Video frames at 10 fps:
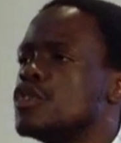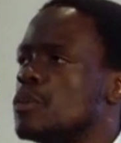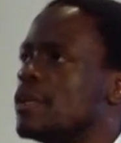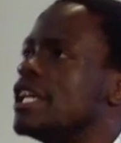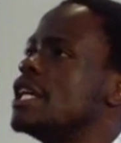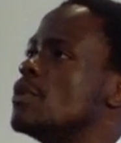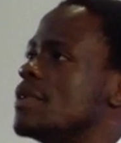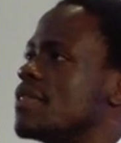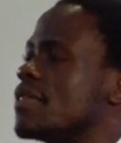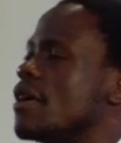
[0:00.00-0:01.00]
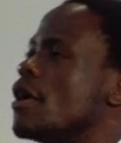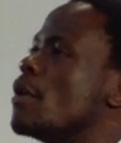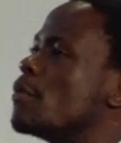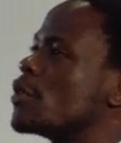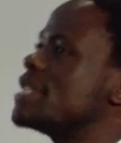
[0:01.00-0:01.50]
To begin with,
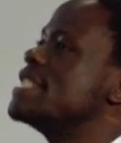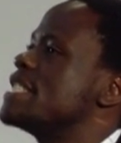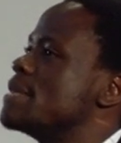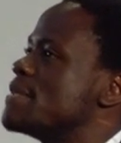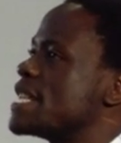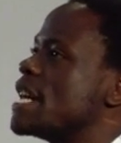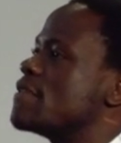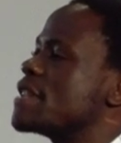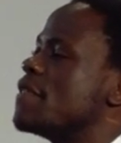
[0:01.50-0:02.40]
proteins themselves